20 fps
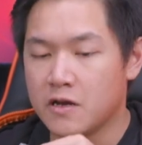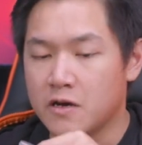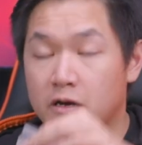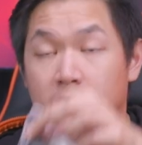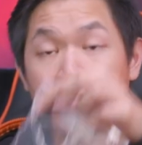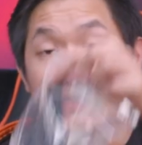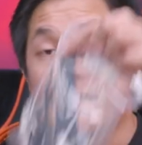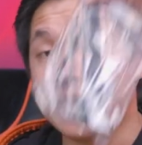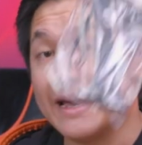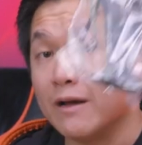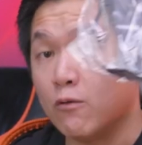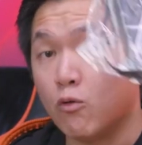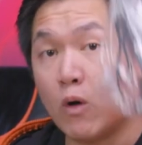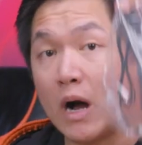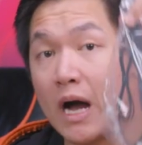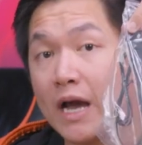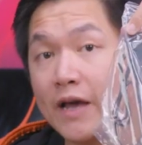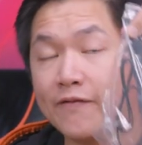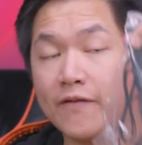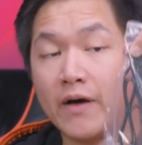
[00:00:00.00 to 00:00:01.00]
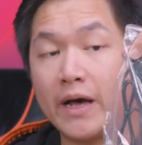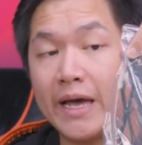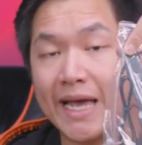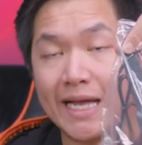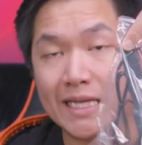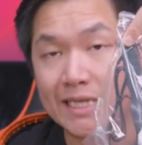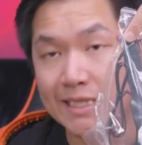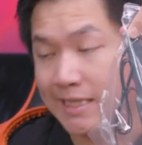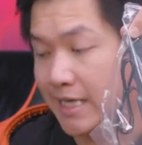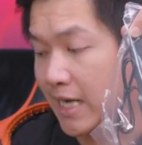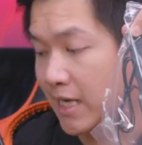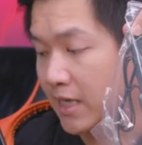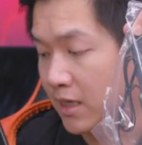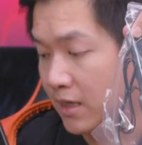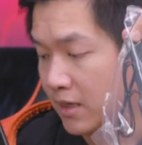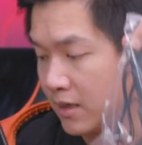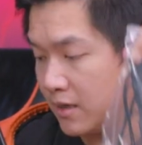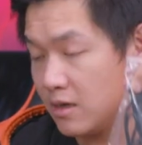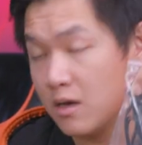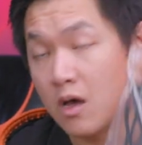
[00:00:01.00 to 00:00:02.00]
You're going to get a Wi-Fi
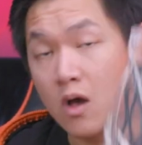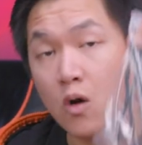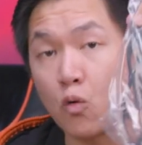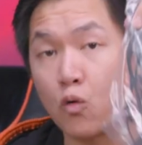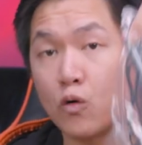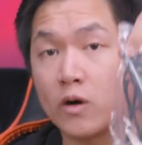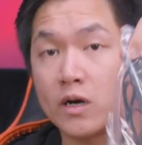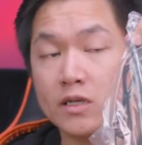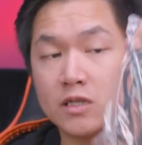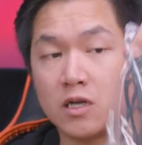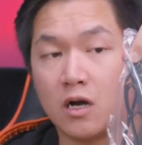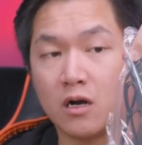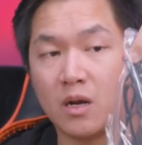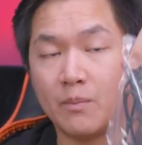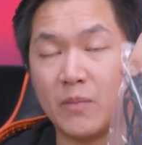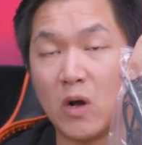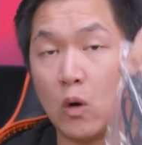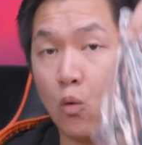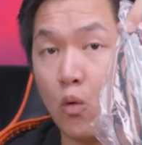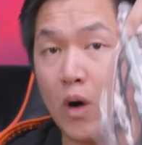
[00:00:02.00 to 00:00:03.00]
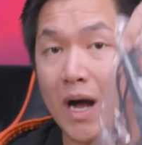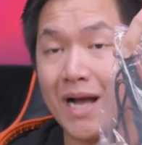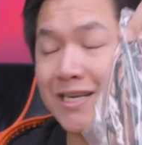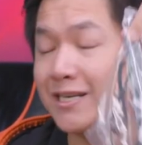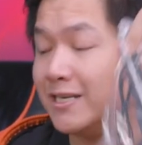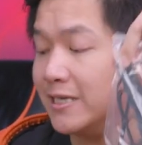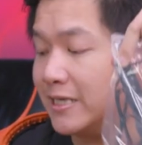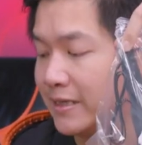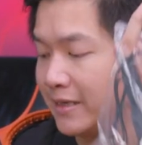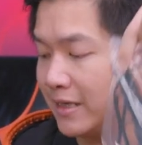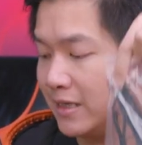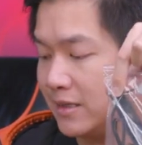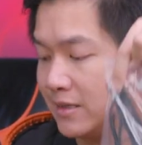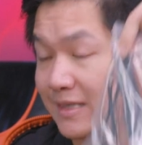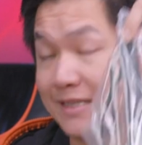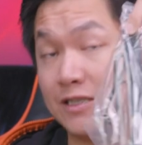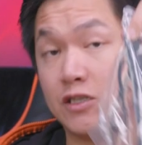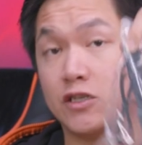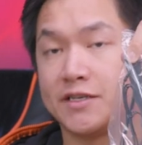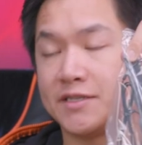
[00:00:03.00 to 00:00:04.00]
antenna. We're going to talk about why you need
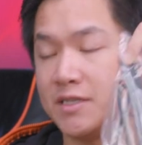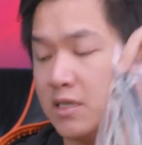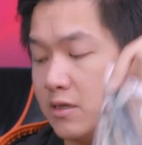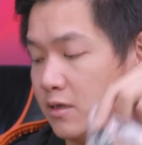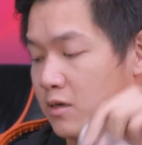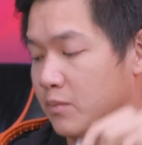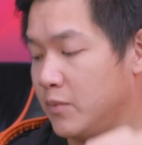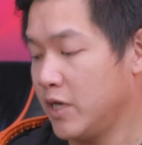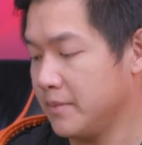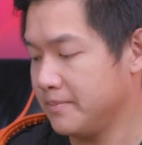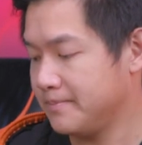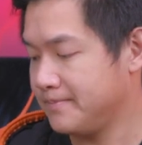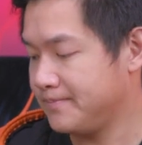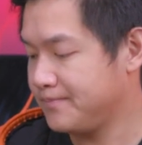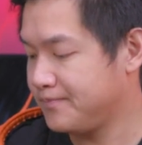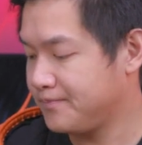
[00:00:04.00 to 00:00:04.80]
this in just a little bit.